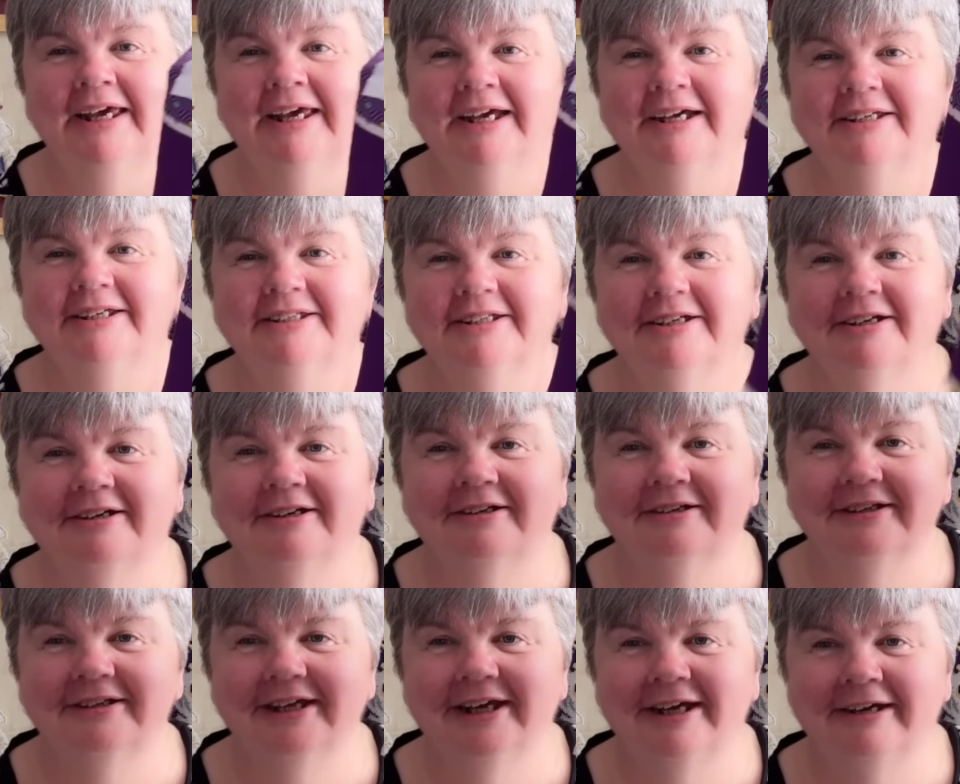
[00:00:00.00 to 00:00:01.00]

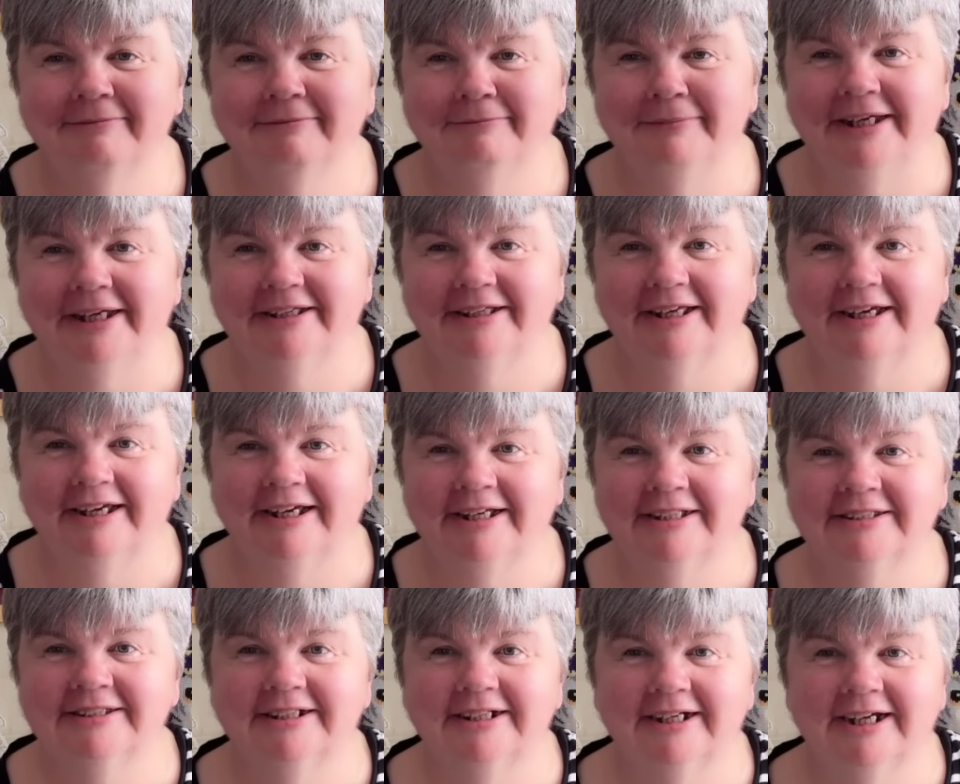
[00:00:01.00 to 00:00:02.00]
So yeah, made that
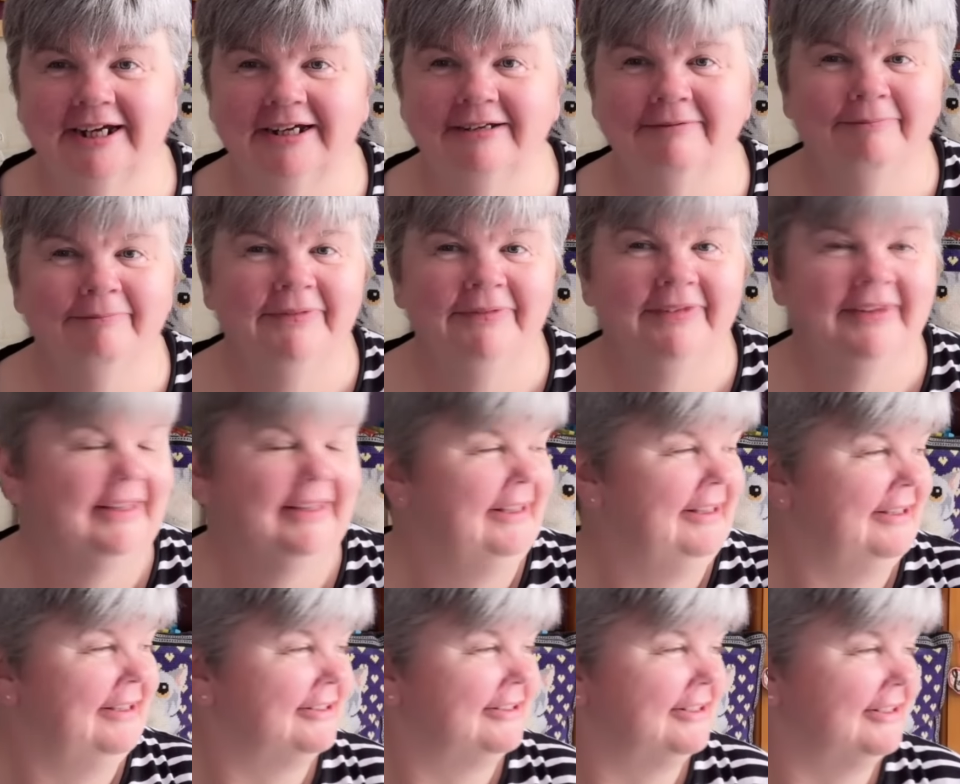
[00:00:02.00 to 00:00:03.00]
yesterday.
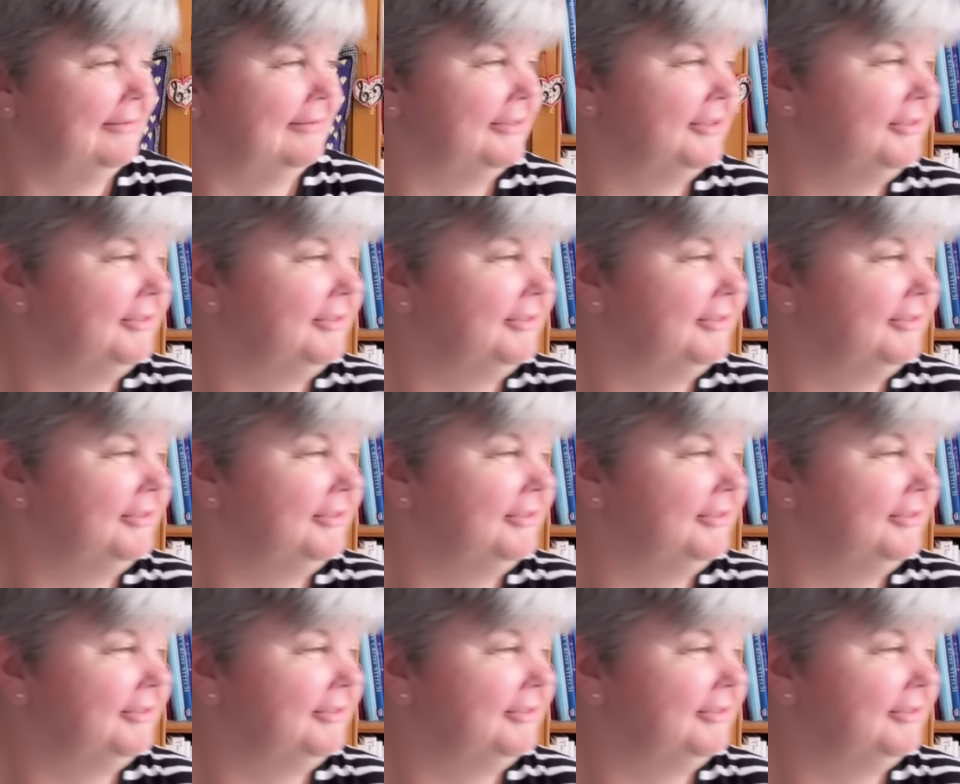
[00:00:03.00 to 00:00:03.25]
So it was